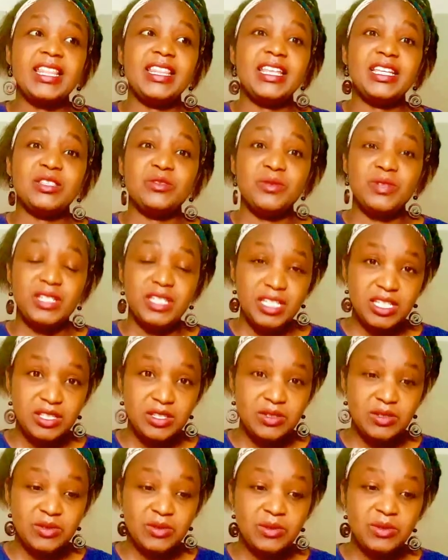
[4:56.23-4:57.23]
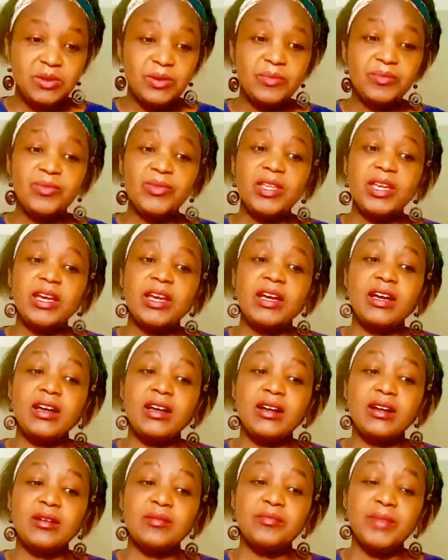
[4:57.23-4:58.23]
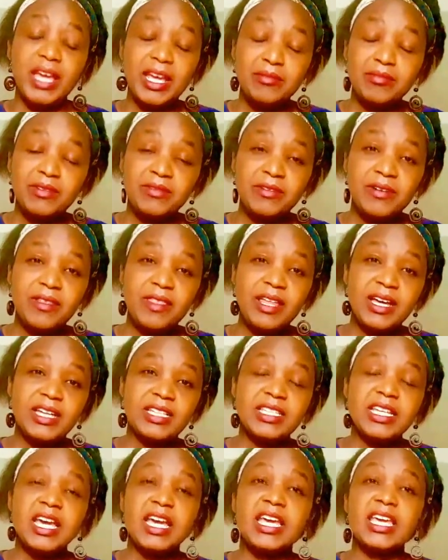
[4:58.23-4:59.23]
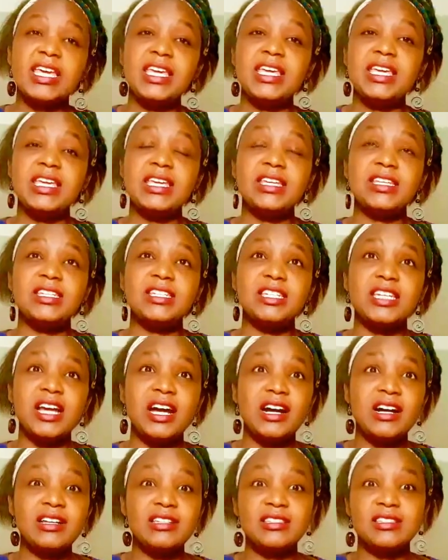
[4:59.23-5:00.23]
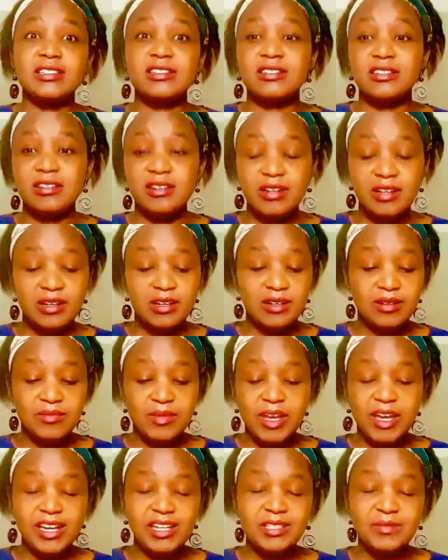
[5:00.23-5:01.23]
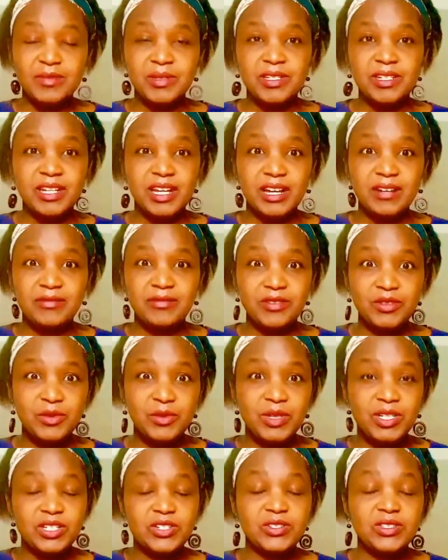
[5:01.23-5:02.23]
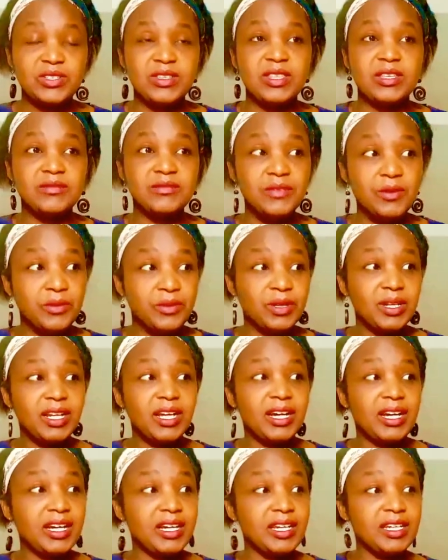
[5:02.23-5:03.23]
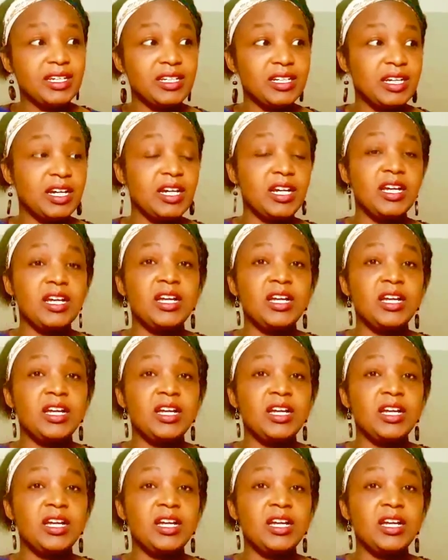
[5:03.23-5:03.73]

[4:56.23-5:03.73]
that we need to do uh, and before that he she asked uh, my husband a few questions on the phone like